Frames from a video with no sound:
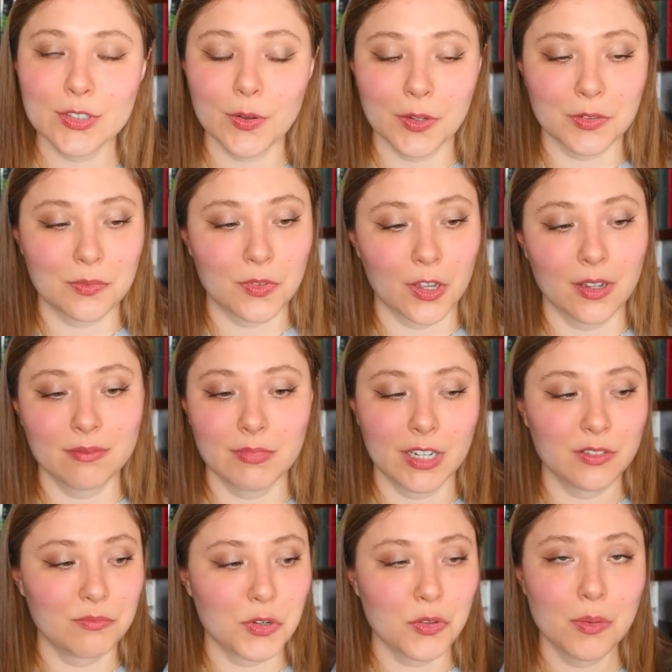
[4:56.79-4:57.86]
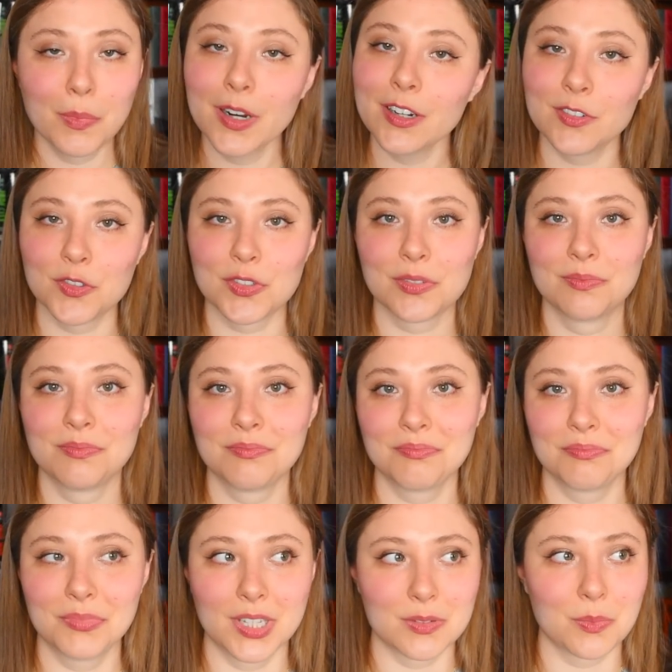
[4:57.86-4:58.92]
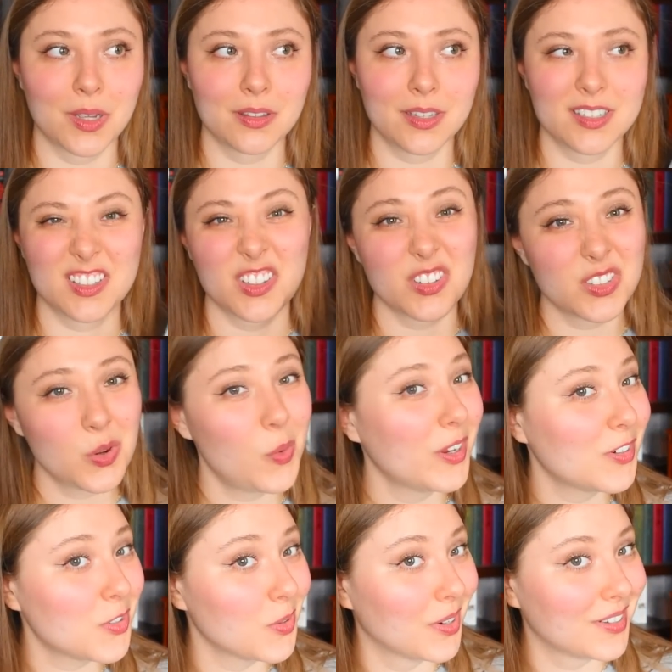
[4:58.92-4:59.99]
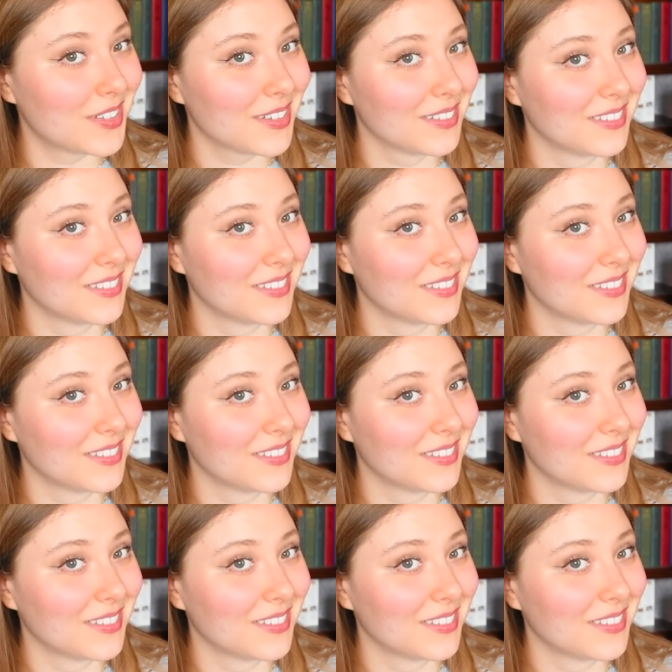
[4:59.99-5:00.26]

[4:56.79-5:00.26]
so I thought I'd do The Birds this month because it's also quite short.